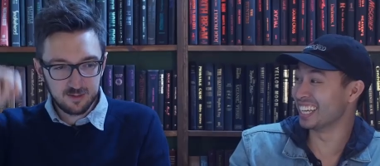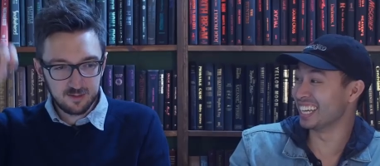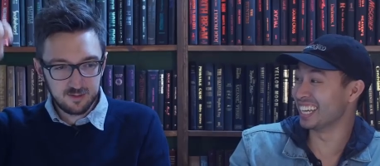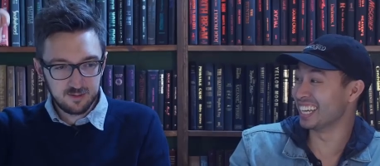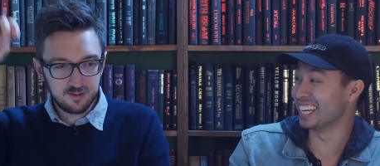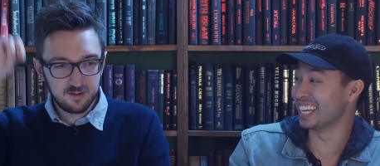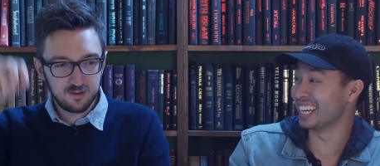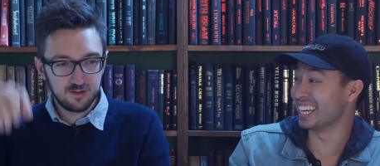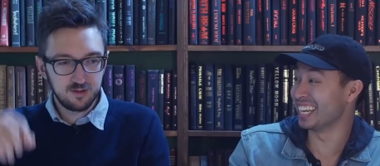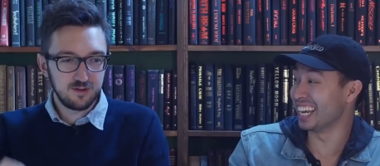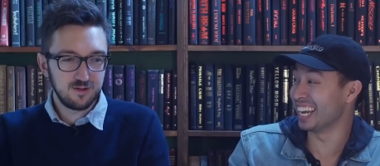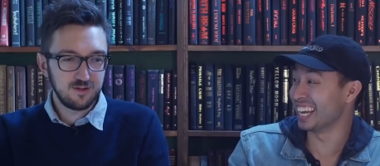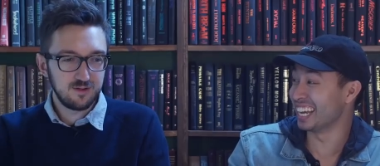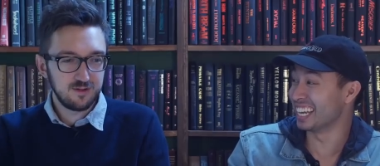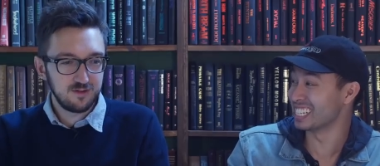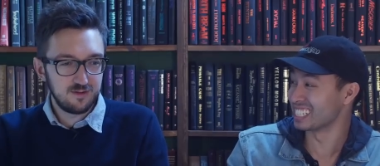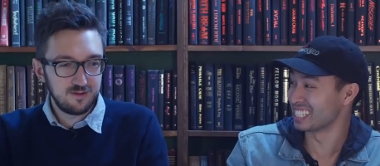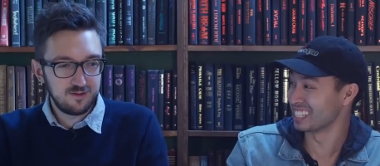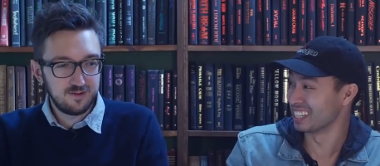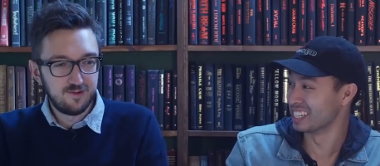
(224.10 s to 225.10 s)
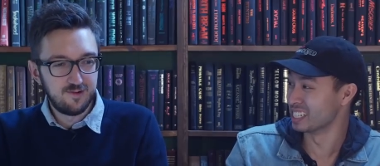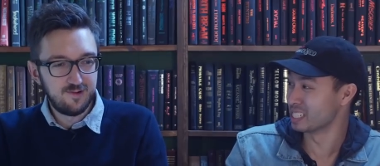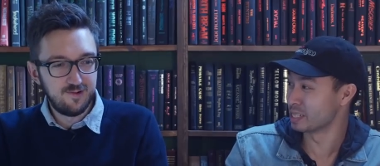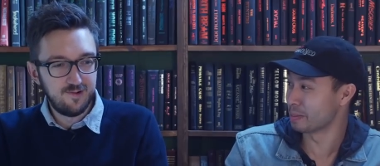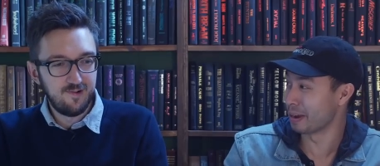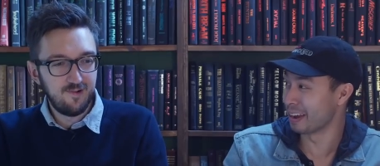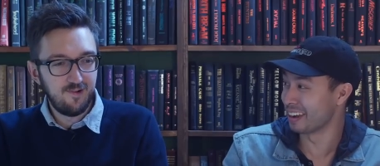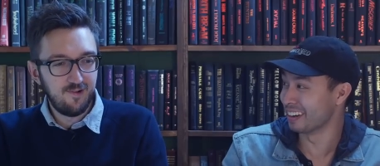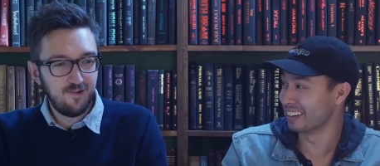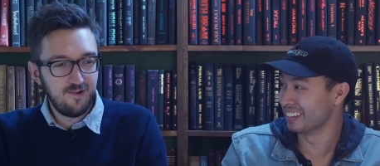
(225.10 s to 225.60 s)
Speaker 1: his
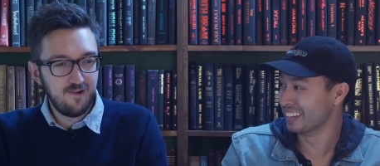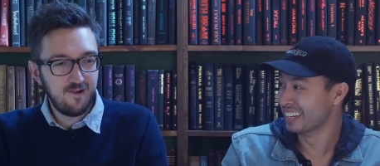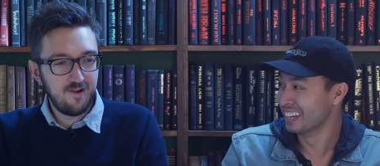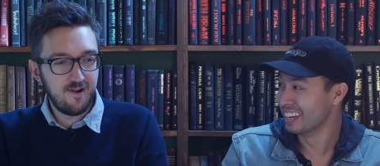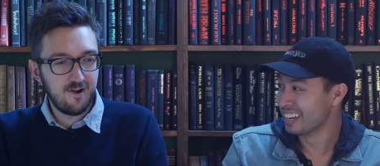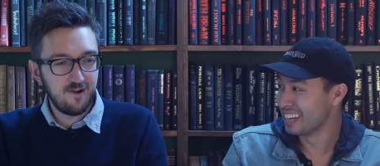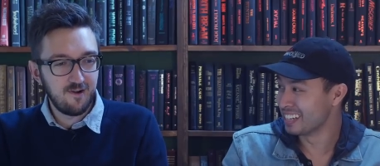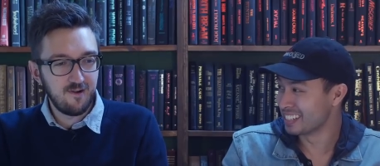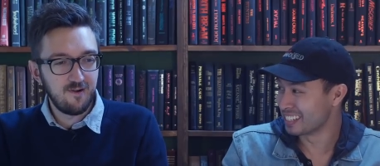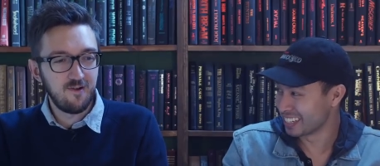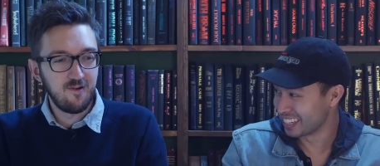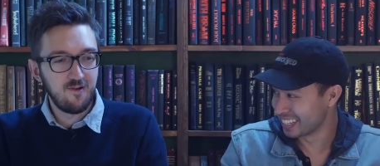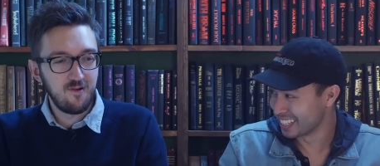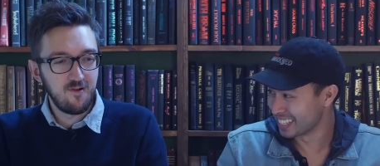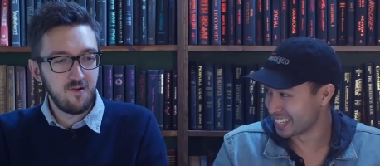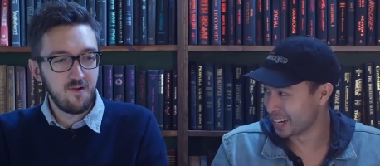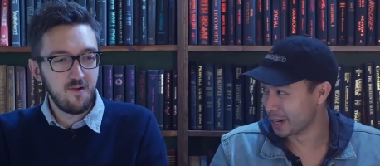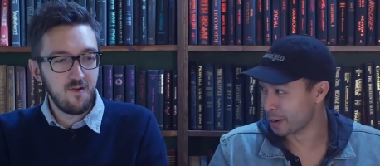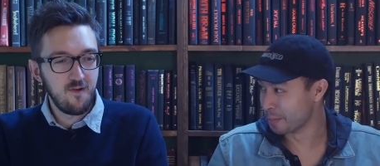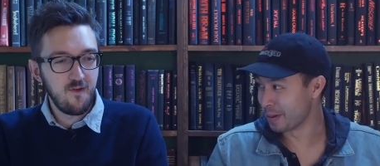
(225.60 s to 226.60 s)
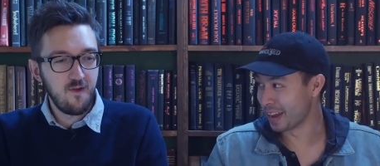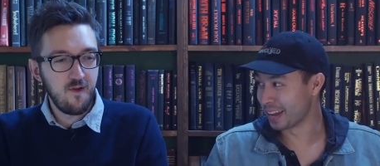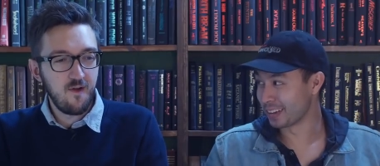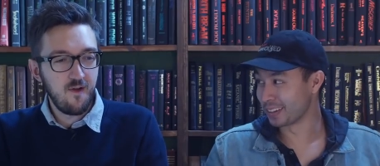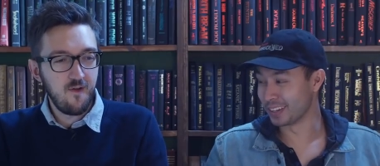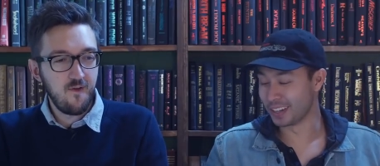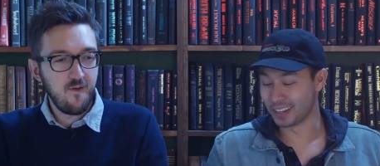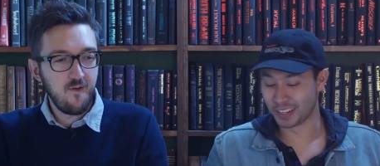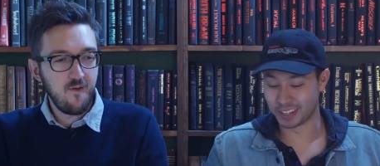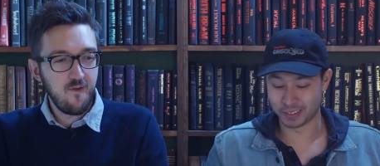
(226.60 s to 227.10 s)
lunch pail. Yeah. He's eating his
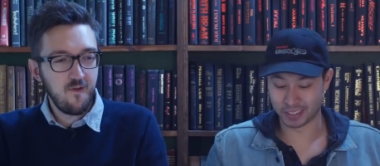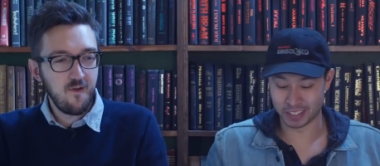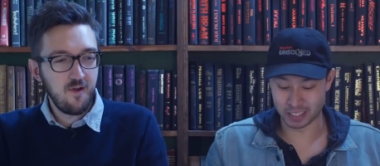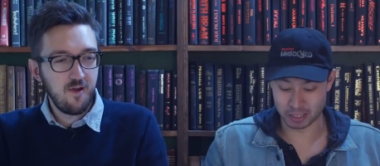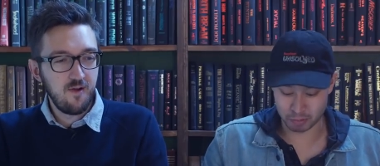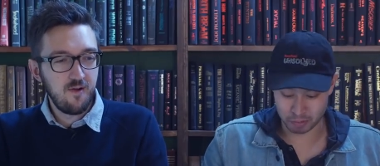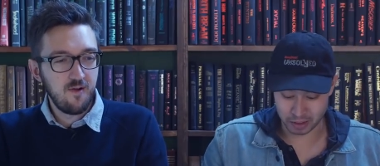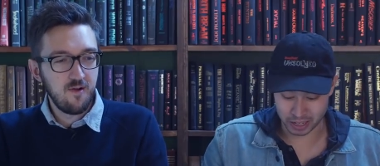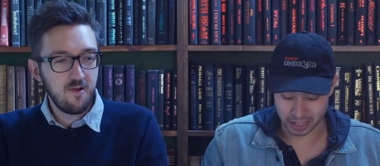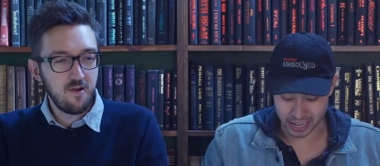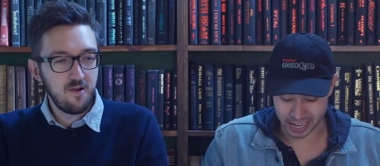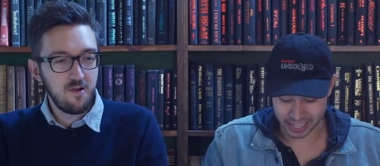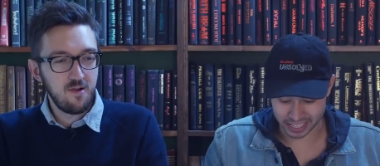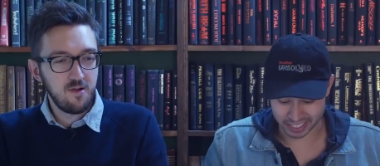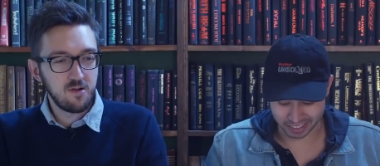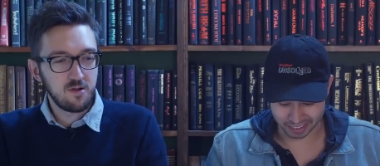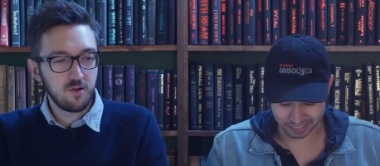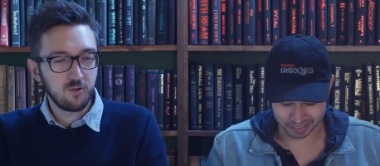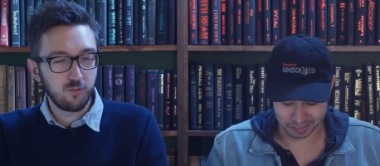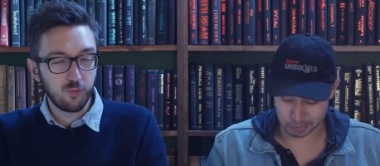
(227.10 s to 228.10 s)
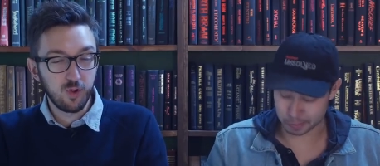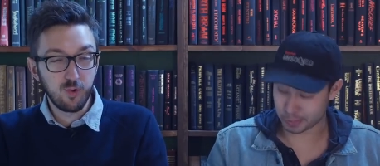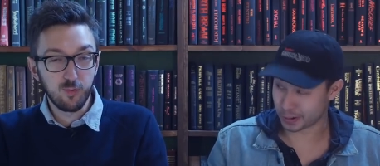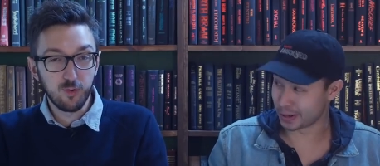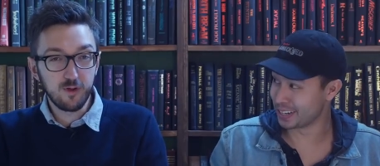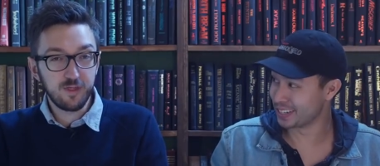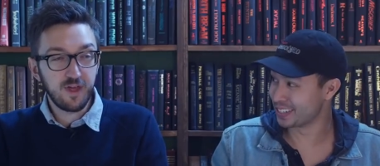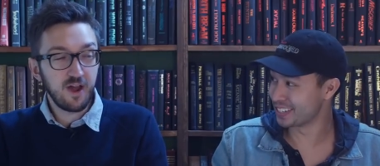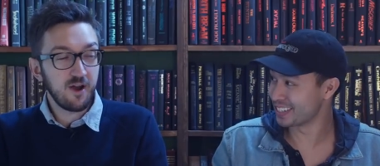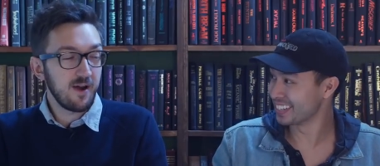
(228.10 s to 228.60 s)
Goatman lunch with his feet hanging off
Speaker 2: the We
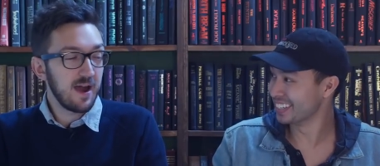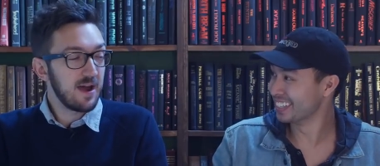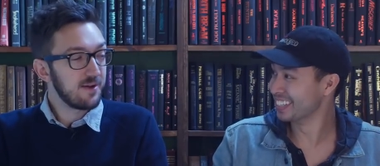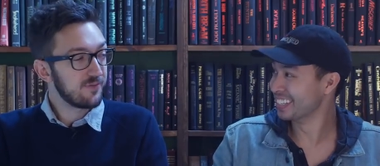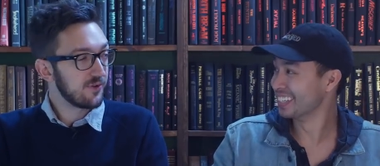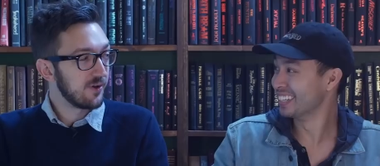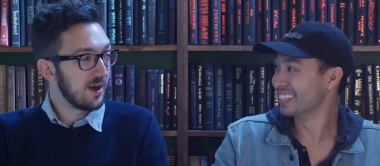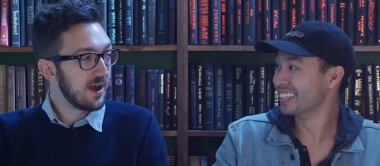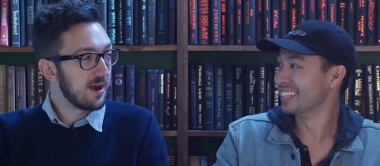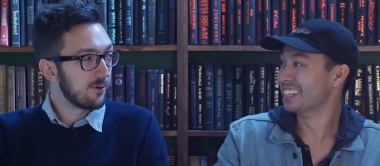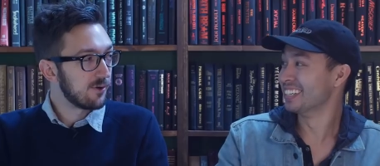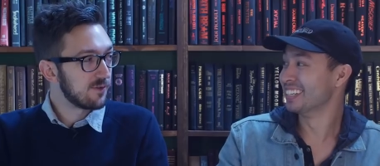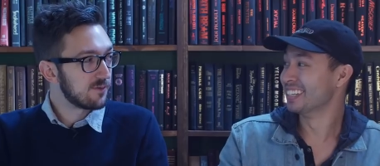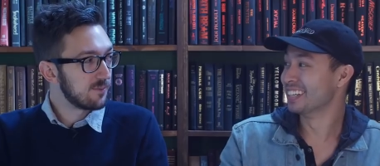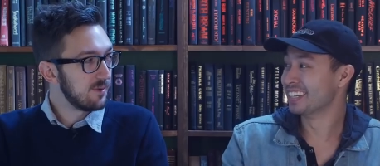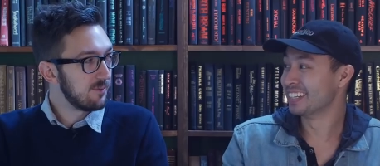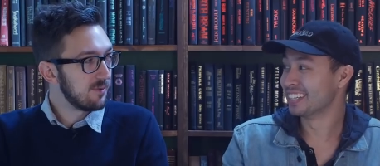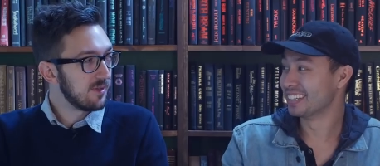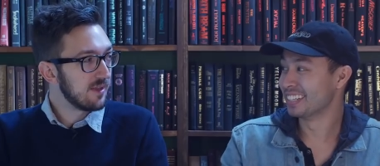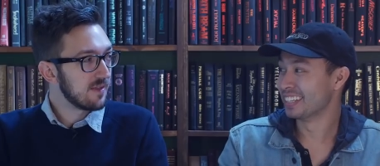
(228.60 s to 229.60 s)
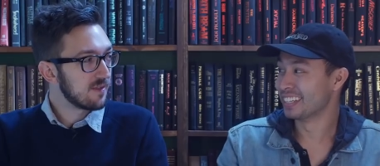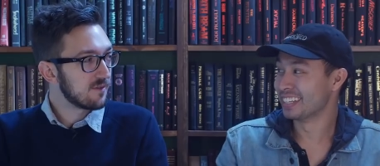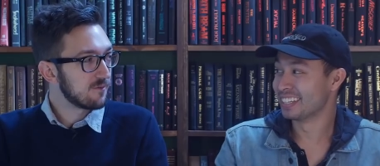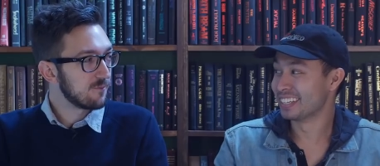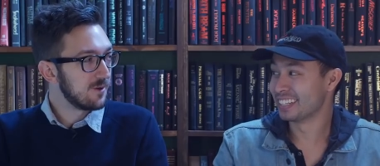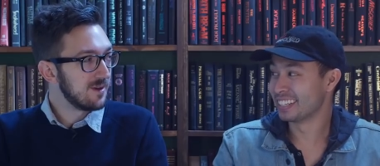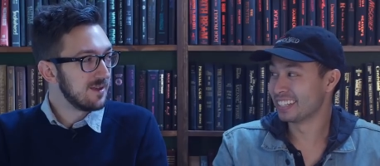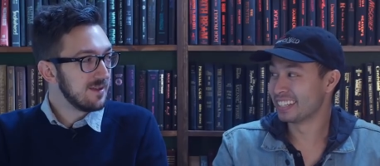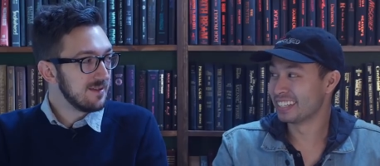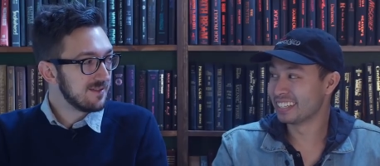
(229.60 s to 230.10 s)
bridge. were there after hours. Maybe
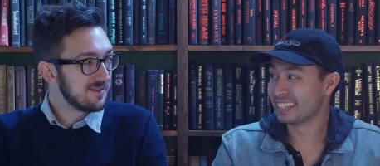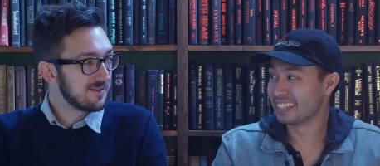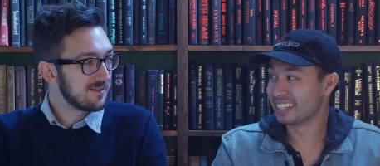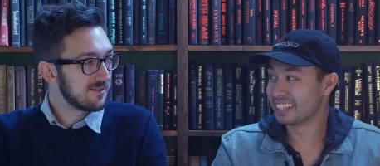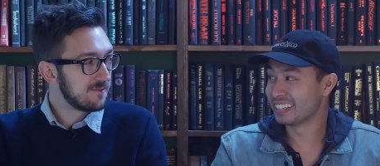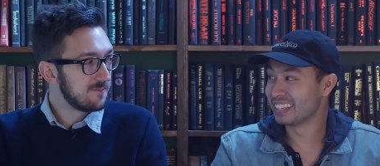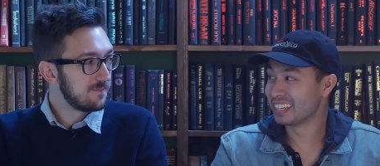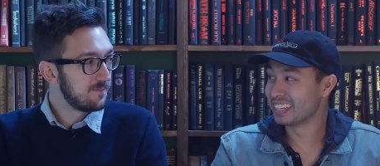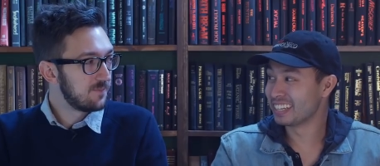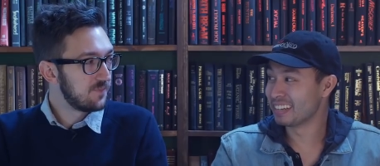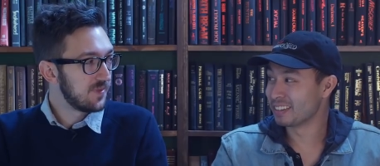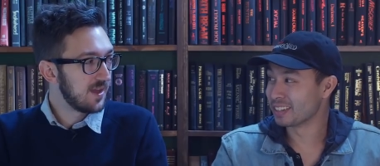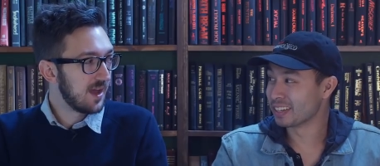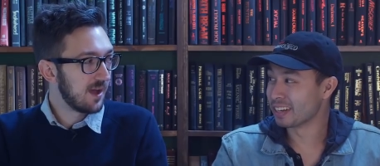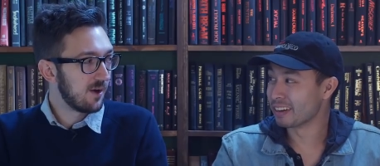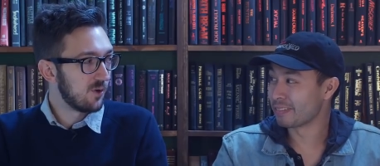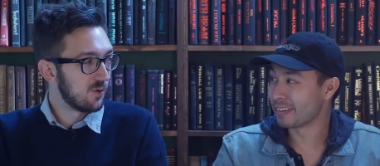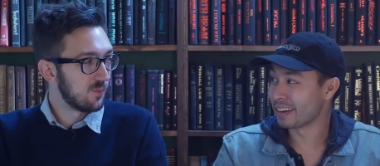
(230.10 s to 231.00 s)
that's when he's, he's at